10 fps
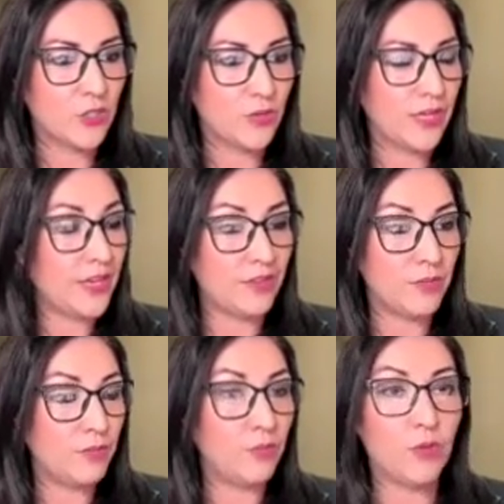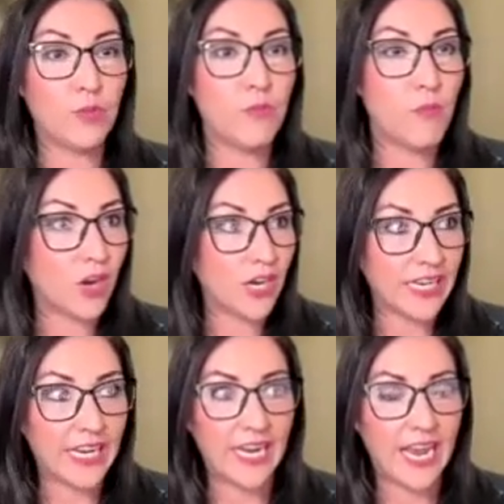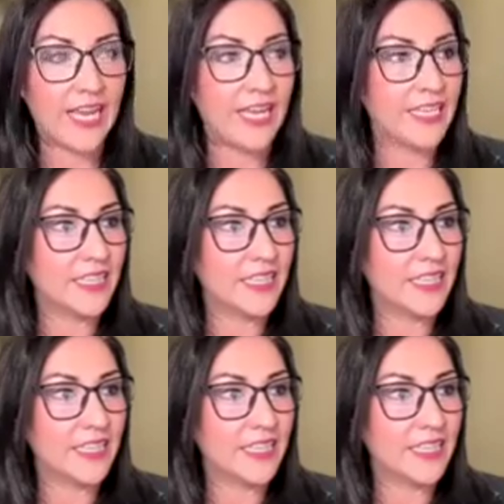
even with marketing and